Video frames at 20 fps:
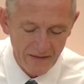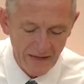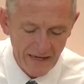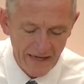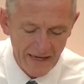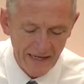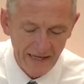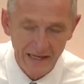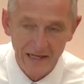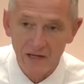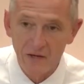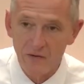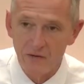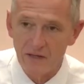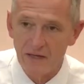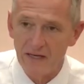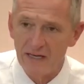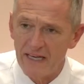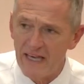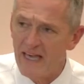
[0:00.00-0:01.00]

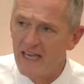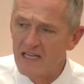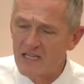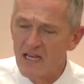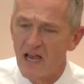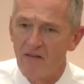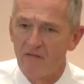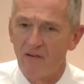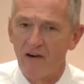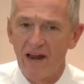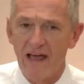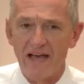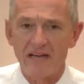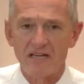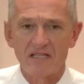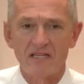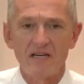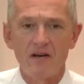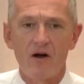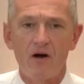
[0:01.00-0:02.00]
Hallelujah. His
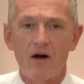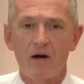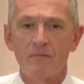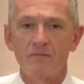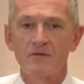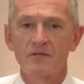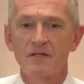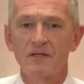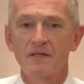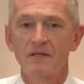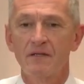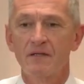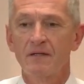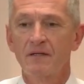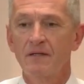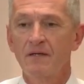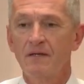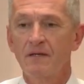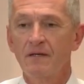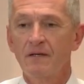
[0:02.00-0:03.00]
everlasting arms.
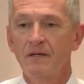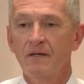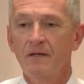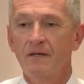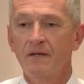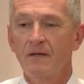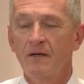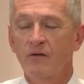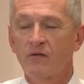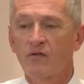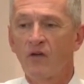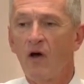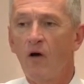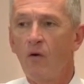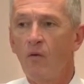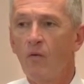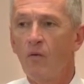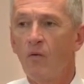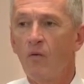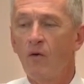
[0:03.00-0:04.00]

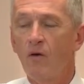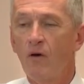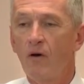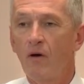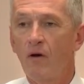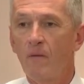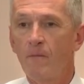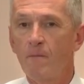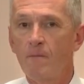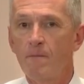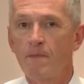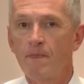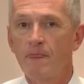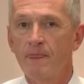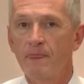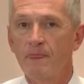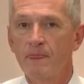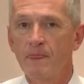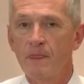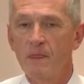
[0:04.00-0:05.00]
So,
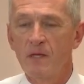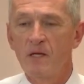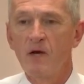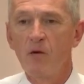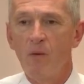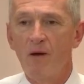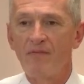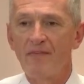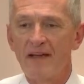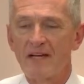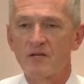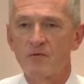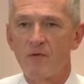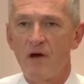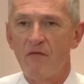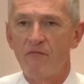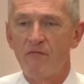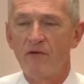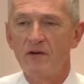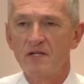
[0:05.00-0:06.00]
you know what that's
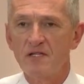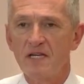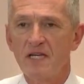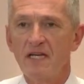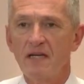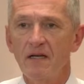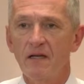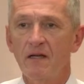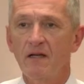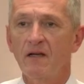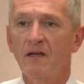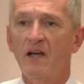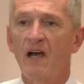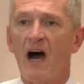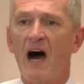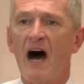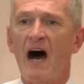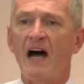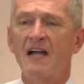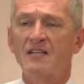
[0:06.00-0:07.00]
referencing?
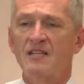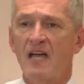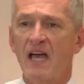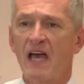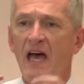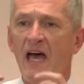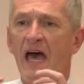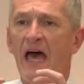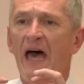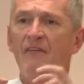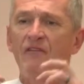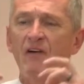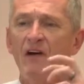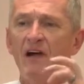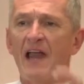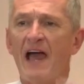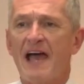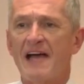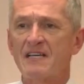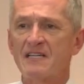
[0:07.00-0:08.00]
God's
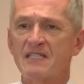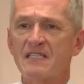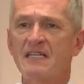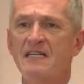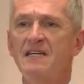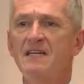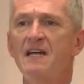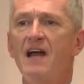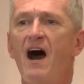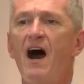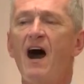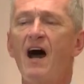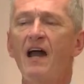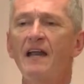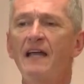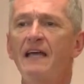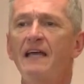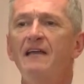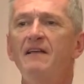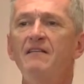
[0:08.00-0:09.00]
everlasting,
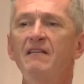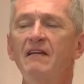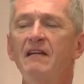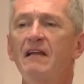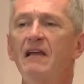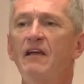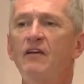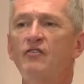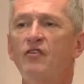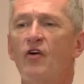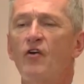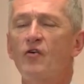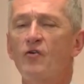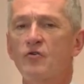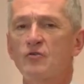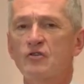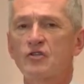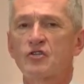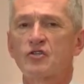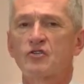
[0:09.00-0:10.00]
non-ending,
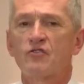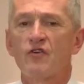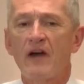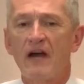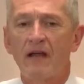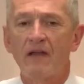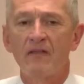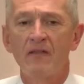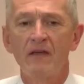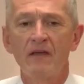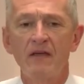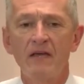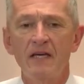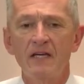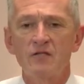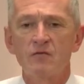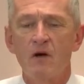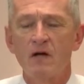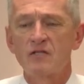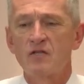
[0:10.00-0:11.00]
eternal strength
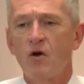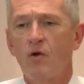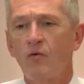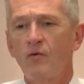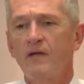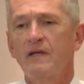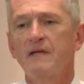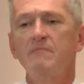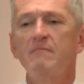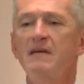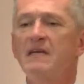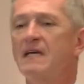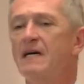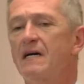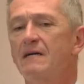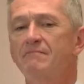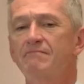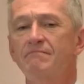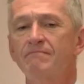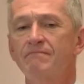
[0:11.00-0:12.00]
is what's holding me up.